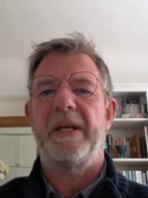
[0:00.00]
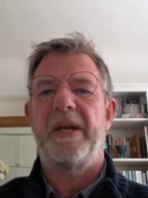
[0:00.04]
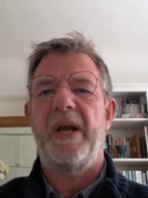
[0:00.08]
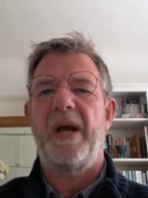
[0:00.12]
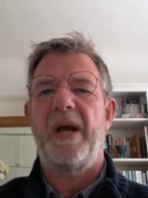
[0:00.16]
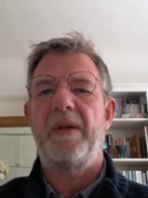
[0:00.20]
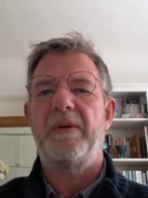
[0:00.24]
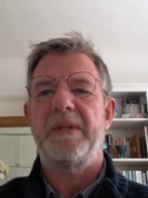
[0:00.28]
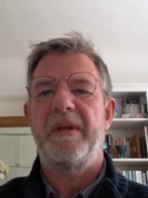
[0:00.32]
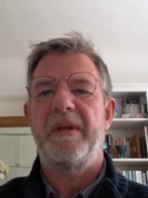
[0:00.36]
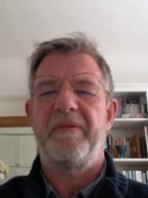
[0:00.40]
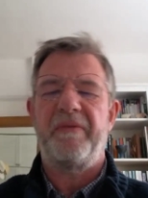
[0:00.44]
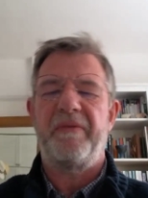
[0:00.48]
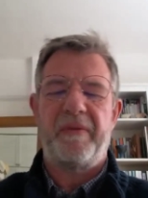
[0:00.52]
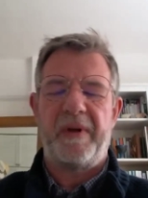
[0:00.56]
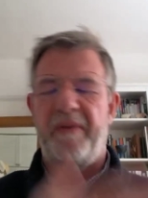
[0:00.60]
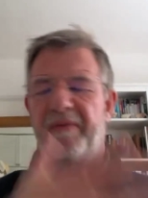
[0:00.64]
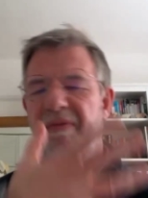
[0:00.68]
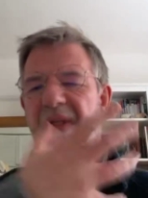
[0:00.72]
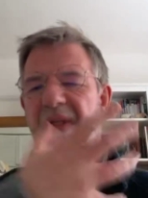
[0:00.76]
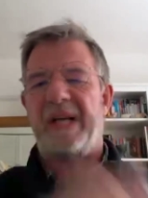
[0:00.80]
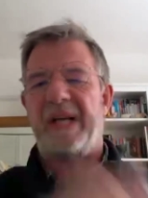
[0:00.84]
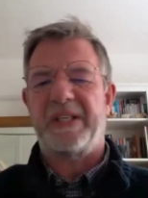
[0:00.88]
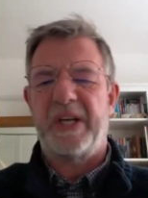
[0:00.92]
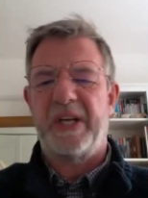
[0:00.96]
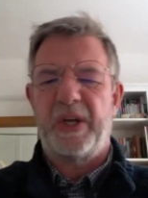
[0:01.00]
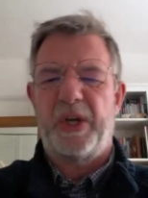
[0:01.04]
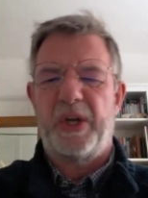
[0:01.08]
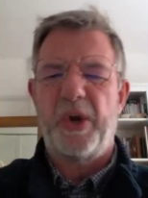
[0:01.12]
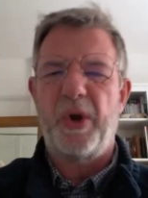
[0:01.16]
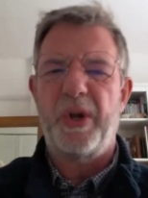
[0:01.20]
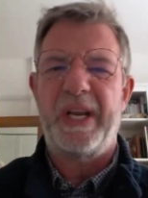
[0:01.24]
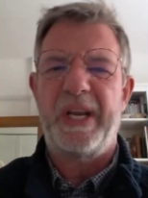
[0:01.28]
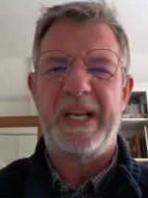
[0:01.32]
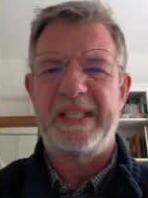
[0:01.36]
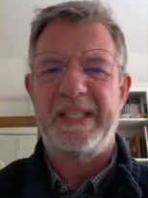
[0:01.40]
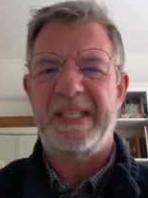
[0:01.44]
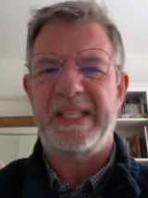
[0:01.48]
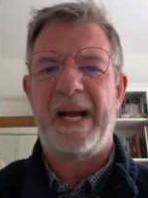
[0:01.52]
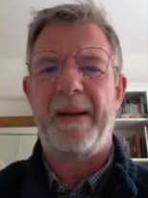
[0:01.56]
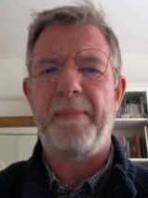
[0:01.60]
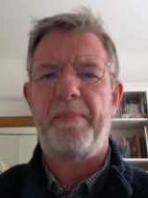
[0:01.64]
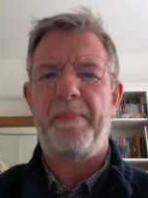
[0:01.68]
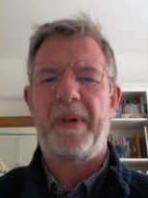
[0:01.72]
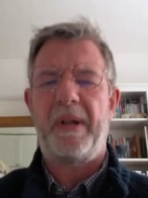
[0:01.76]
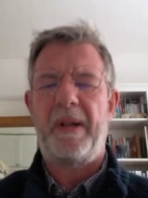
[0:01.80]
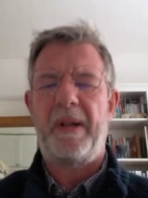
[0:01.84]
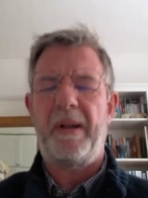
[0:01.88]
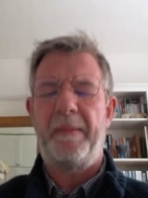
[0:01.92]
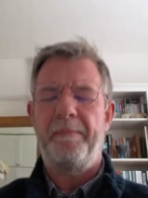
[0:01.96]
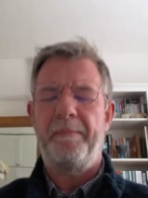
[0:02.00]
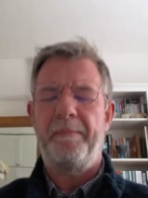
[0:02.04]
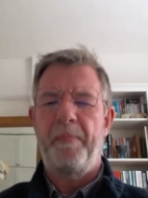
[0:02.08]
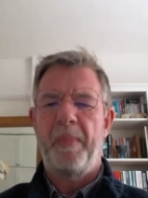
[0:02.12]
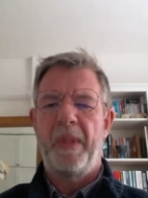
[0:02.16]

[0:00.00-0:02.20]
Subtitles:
goals, if that's a good example.